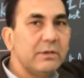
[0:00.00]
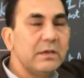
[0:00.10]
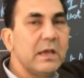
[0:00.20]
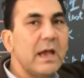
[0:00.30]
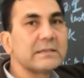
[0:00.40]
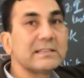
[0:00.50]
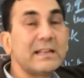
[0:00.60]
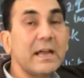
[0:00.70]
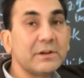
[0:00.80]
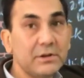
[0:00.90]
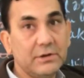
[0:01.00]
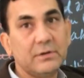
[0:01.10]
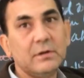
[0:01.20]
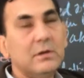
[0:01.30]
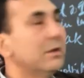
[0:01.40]
has
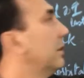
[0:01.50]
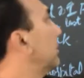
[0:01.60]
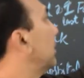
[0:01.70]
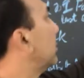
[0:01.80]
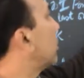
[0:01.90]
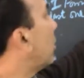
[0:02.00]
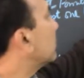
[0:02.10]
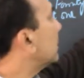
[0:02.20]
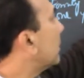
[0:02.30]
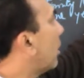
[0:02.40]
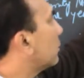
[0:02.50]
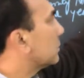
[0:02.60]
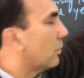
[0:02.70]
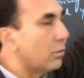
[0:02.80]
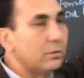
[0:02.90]
selected the 1,000
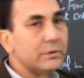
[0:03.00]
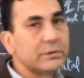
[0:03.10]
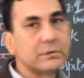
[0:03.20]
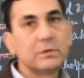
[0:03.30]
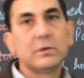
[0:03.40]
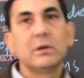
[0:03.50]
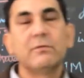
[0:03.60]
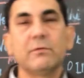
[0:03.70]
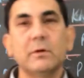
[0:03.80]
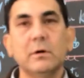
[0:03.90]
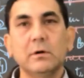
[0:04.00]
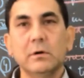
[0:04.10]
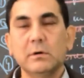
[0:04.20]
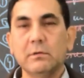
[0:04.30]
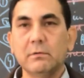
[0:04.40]
household
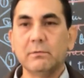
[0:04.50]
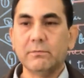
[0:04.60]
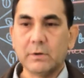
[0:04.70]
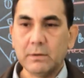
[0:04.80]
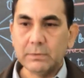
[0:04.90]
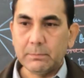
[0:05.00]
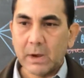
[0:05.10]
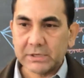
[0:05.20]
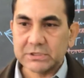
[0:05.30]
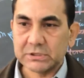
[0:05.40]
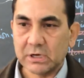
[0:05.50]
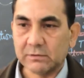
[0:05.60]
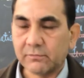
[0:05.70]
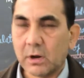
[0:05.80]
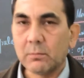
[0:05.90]
from the
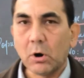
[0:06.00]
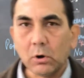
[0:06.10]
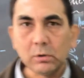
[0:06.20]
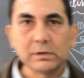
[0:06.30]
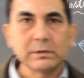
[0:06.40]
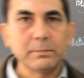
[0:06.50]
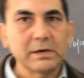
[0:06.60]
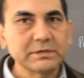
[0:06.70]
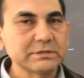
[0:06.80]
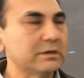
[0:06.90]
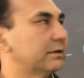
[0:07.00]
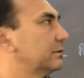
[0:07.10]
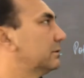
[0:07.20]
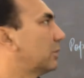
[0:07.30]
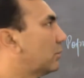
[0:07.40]
Pakistan, from all over the Pakistan,
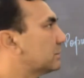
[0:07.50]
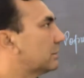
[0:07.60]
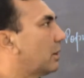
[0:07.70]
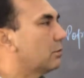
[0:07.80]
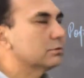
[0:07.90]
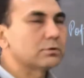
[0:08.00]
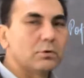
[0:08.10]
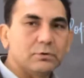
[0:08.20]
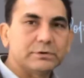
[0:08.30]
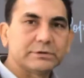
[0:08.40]
1,000 household,